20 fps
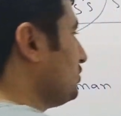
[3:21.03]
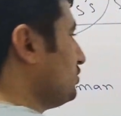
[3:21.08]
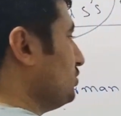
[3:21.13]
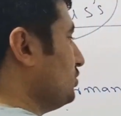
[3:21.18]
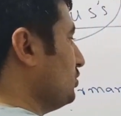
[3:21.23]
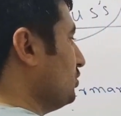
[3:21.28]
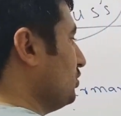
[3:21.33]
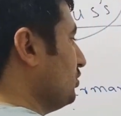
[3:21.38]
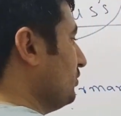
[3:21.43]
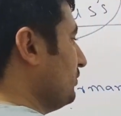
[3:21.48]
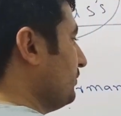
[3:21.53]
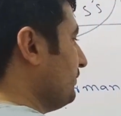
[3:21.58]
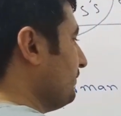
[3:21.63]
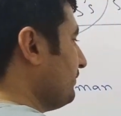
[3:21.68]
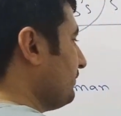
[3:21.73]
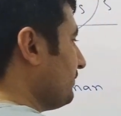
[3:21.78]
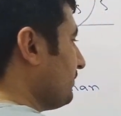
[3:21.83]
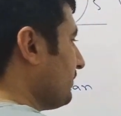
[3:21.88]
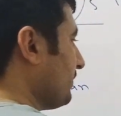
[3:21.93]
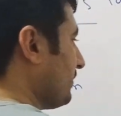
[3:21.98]

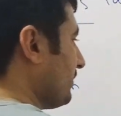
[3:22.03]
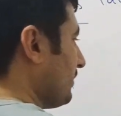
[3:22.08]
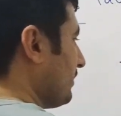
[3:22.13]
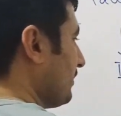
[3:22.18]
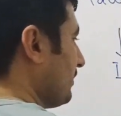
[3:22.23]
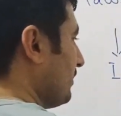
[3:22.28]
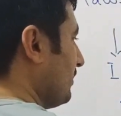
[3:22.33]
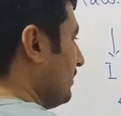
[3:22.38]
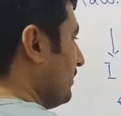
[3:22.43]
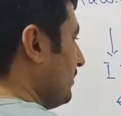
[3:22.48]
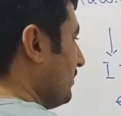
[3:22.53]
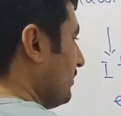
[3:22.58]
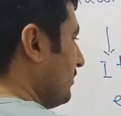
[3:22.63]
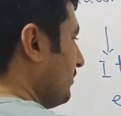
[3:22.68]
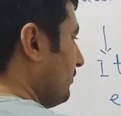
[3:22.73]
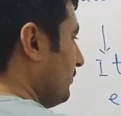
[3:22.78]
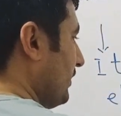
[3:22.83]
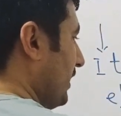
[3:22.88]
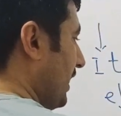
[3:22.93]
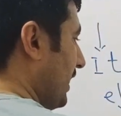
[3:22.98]
to,
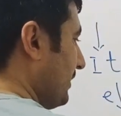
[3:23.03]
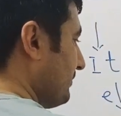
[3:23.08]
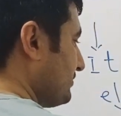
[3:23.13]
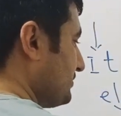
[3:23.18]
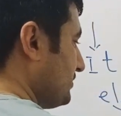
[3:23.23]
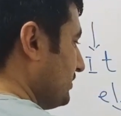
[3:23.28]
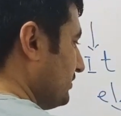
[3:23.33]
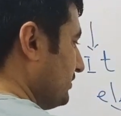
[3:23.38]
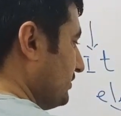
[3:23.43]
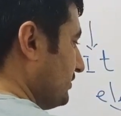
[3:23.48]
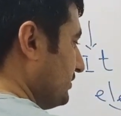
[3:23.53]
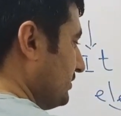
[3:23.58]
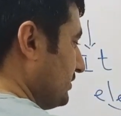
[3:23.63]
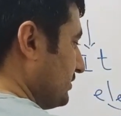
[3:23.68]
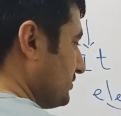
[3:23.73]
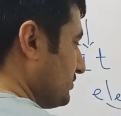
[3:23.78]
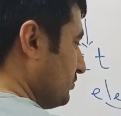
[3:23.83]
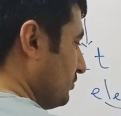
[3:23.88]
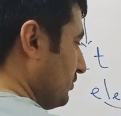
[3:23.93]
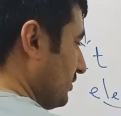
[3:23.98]
we have studied
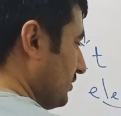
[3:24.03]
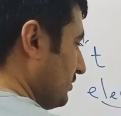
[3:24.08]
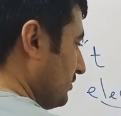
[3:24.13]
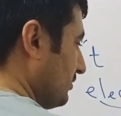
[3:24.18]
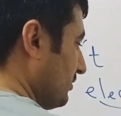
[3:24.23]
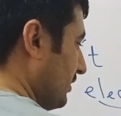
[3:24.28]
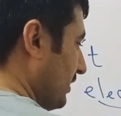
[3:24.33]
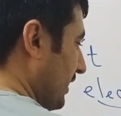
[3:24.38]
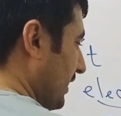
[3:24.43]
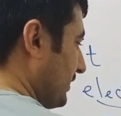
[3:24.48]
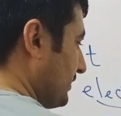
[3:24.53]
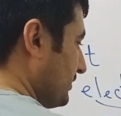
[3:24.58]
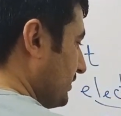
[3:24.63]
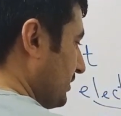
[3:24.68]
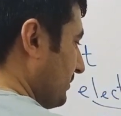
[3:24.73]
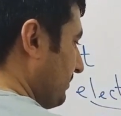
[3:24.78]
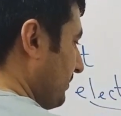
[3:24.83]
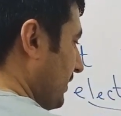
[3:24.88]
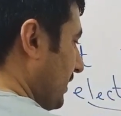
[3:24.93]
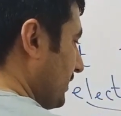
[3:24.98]
this one,
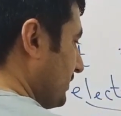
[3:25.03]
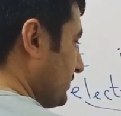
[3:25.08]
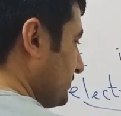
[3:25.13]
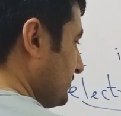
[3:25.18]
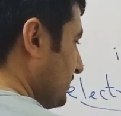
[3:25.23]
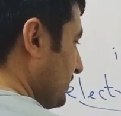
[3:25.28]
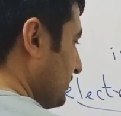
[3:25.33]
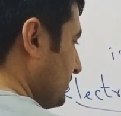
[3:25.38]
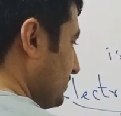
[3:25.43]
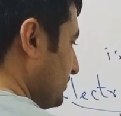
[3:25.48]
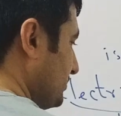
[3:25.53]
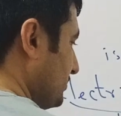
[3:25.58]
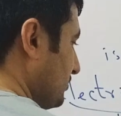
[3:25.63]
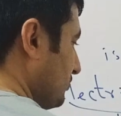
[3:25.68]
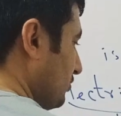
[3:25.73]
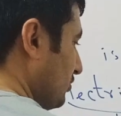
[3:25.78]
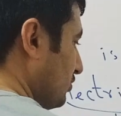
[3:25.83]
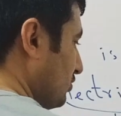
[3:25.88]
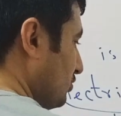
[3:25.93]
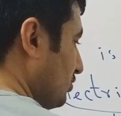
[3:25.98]
electric flux, that is
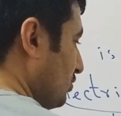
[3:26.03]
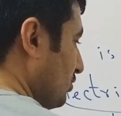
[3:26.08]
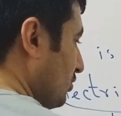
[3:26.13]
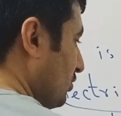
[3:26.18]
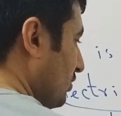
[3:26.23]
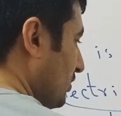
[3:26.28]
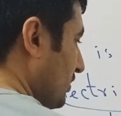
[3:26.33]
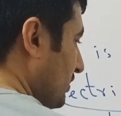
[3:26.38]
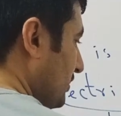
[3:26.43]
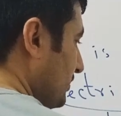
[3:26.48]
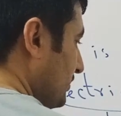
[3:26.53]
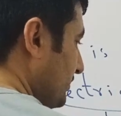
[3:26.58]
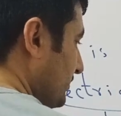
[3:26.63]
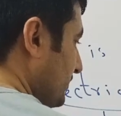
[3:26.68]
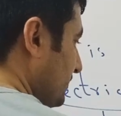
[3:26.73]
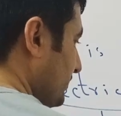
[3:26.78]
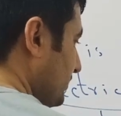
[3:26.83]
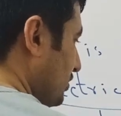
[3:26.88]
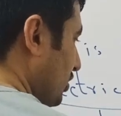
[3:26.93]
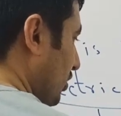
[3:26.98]
equal to
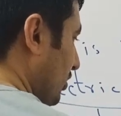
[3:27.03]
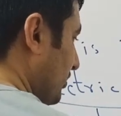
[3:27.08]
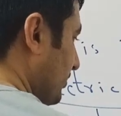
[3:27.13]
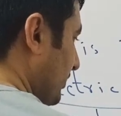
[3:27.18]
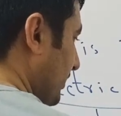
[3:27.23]
E dot